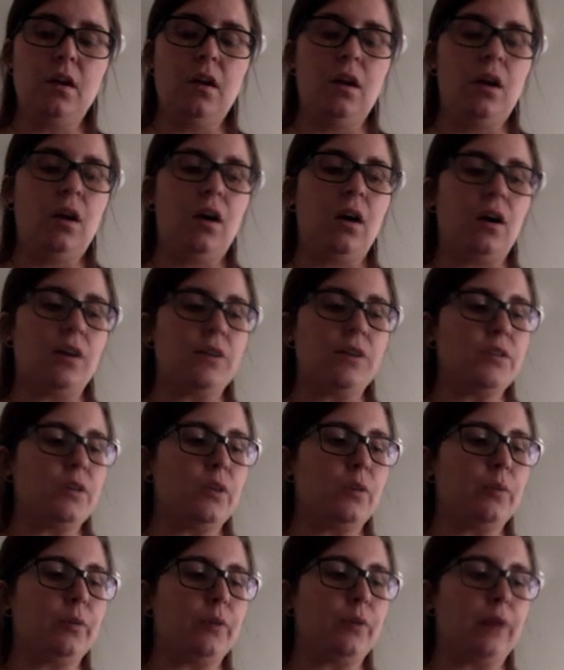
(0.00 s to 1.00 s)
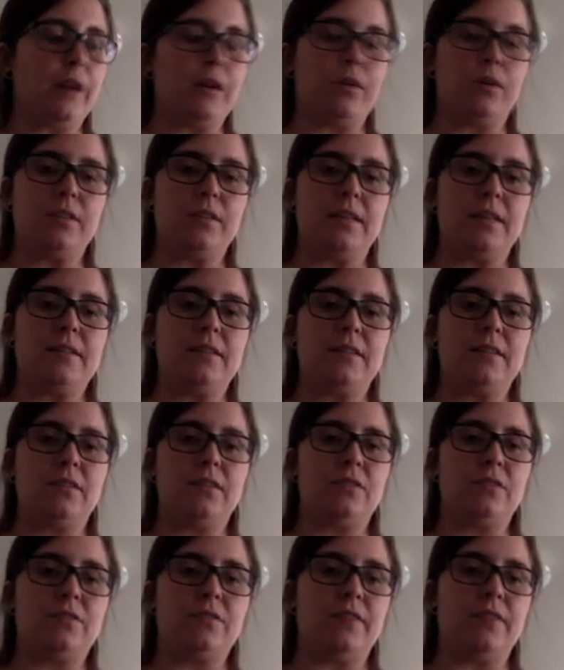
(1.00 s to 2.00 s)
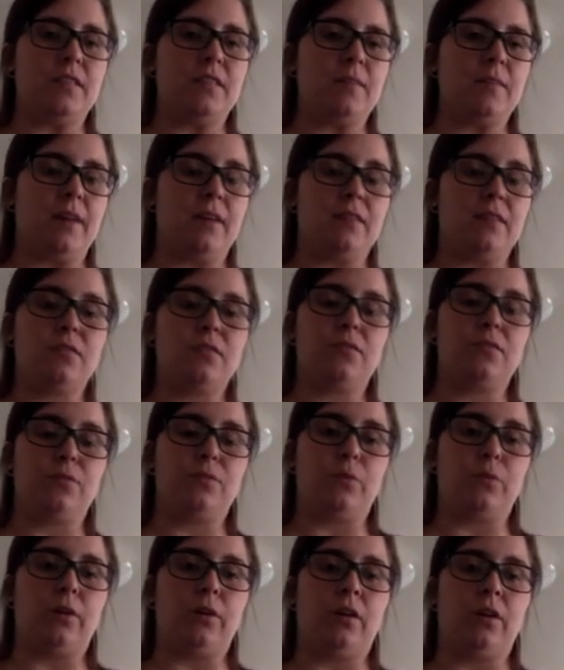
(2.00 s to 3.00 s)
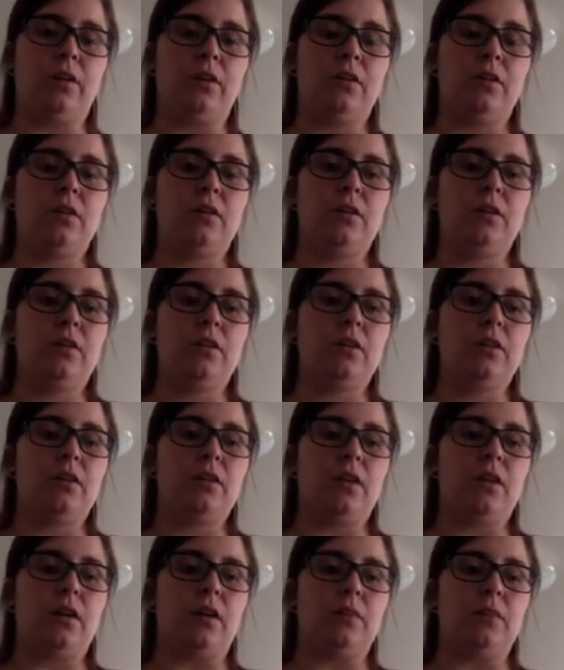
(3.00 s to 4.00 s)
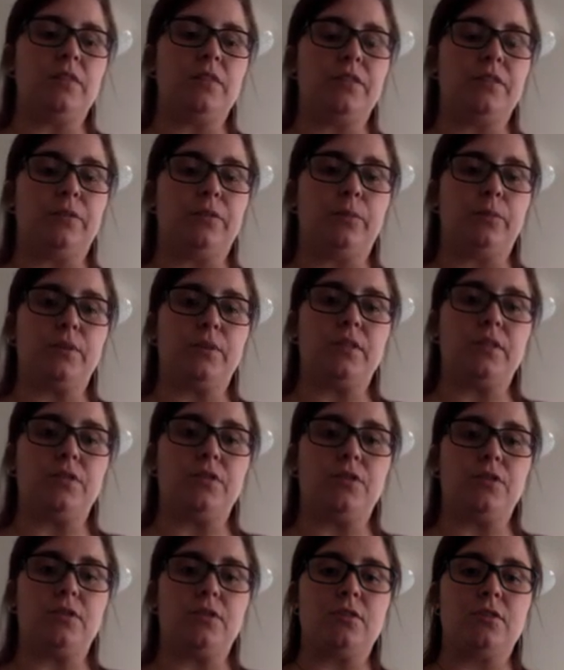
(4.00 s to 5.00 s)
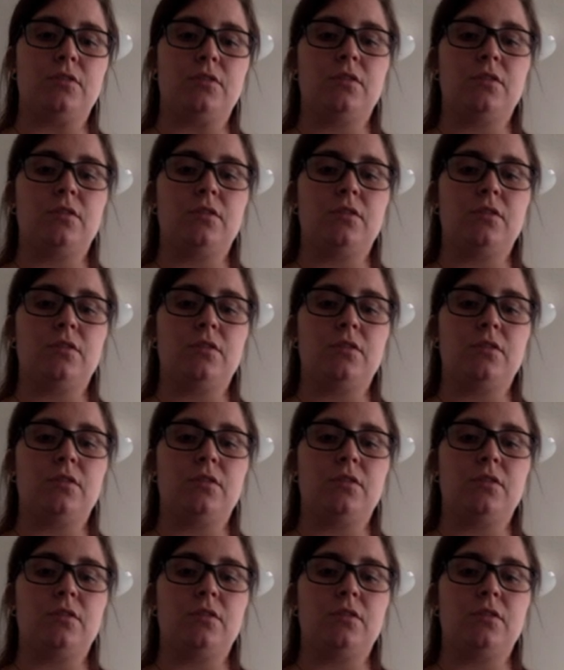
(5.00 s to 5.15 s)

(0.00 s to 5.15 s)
Also, prioritizing those face masks for different procedures.